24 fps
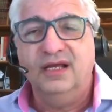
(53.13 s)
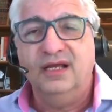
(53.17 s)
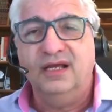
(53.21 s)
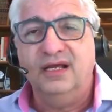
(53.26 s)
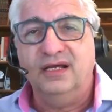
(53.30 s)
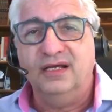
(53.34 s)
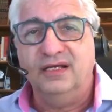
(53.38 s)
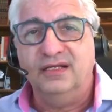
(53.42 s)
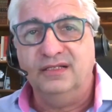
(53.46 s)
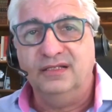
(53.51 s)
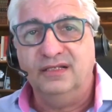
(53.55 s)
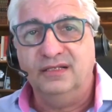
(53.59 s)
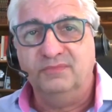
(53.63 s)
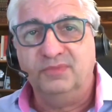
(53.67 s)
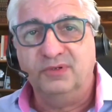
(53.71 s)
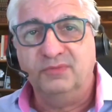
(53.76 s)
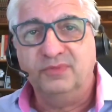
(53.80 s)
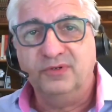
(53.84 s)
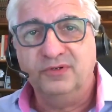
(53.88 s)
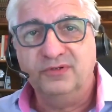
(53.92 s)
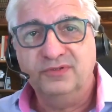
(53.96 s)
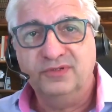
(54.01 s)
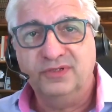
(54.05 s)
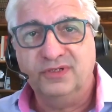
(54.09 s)
And the
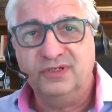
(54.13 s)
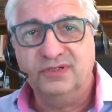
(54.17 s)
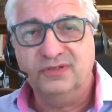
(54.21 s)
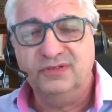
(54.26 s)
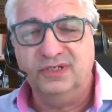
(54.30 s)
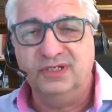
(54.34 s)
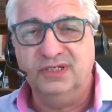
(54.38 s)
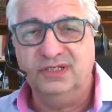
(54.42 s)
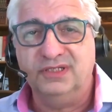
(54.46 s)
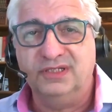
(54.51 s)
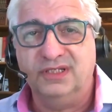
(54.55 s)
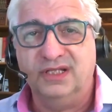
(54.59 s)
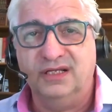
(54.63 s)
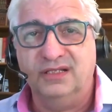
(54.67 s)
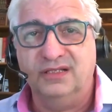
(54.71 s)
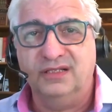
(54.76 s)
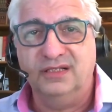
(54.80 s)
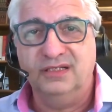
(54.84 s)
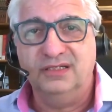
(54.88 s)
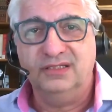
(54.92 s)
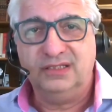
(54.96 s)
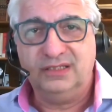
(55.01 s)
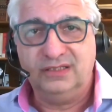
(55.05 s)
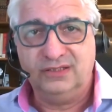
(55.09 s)
proposal is that
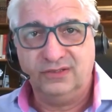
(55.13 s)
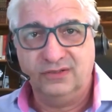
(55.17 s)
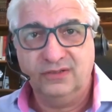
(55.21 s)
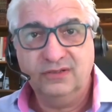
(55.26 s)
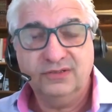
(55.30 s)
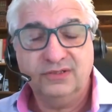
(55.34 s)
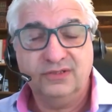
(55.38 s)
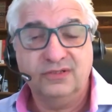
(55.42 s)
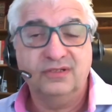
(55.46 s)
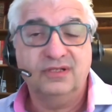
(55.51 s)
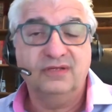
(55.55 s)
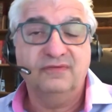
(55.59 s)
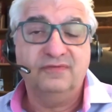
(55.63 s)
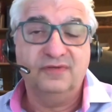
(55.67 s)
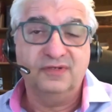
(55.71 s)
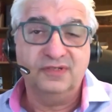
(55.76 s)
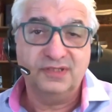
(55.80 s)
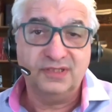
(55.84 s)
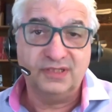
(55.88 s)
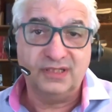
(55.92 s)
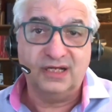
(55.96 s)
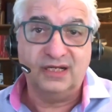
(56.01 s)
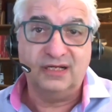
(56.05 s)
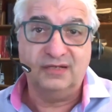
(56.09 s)
this is also the
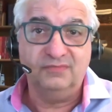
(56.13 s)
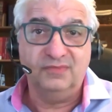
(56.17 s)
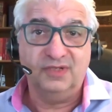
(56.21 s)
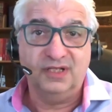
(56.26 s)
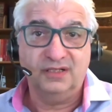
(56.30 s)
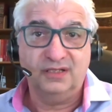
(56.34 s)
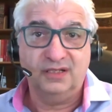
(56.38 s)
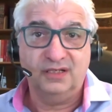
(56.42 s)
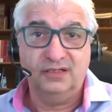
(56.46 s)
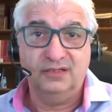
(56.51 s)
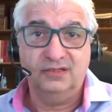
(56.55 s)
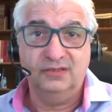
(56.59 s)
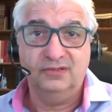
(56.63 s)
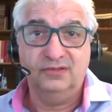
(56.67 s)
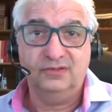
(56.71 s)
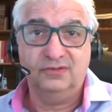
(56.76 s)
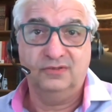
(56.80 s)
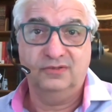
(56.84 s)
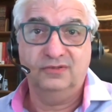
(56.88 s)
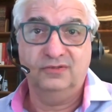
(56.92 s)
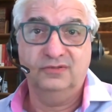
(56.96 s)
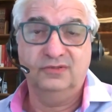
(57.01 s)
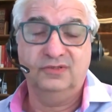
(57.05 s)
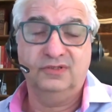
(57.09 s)
first time that they are
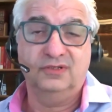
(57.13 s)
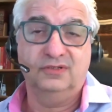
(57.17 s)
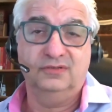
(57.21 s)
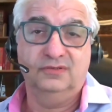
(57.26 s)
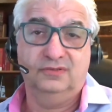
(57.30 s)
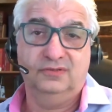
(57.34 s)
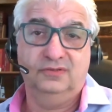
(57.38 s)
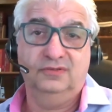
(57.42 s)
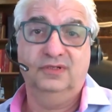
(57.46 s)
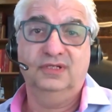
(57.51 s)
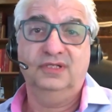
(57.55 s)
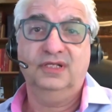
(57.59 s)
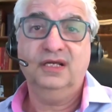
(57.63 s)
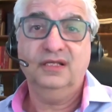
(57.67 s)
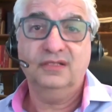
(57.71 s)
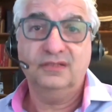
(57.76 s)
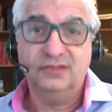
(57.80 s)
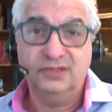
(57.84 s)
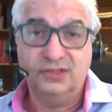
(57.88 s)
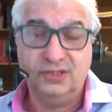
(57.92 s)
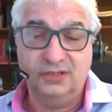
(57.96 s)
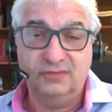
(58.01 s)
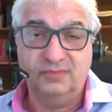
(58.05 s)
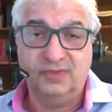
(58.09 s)
introduced to another
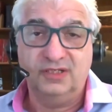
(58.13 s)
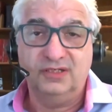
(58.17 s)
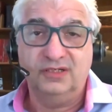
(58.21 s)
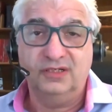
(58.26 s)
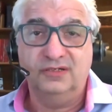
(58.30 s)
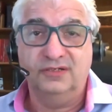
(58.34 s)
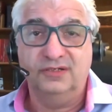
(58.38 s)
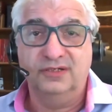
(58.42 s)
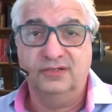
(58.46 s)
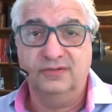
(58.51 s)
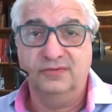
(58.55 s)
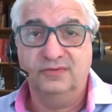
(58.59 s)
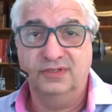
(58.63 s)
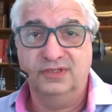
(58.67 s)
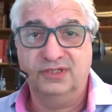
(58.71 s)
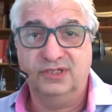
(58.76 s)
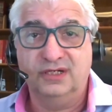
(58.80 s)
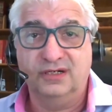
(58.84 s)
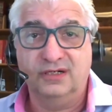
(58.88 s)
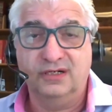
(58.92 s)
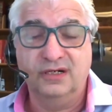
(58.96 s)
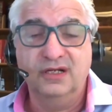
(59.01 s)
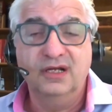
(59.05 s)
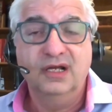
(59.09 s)
geomaterial, which
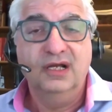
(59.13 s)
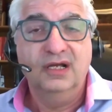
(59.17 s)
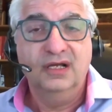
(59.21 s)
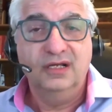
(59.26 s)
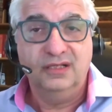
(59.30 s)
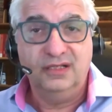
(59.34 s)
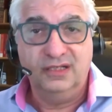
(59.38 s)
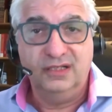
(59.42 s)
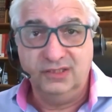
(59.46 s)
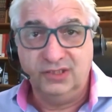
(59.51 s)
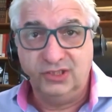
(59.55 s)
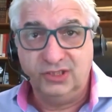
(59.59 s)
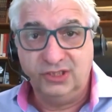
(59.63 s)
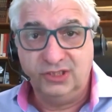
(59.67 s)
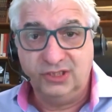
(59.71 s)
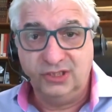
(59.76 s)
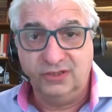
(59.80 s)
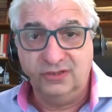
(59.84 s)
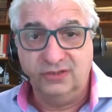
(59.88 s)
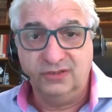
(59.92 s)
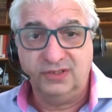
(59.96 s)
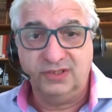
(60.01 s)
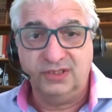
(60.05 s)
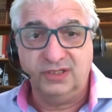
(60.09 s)
are the
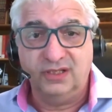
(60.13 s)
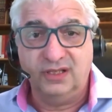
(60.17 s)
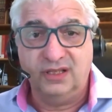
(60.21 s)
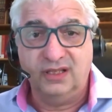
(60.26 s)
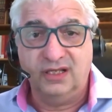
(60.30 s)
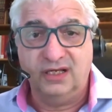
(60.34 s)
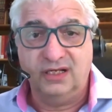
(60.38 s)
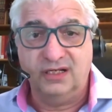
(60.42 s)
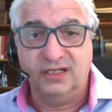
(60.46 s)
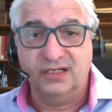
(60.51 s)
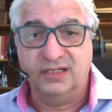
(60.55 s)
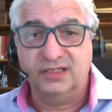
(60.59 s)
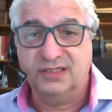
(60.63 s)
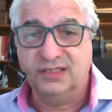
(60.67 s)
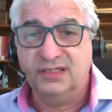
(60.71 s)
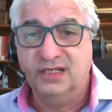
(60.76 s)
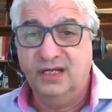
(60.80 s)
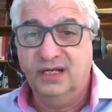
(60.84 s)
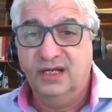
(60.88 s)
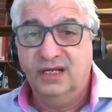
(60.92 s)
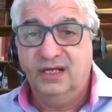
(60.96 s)
geosynthetics.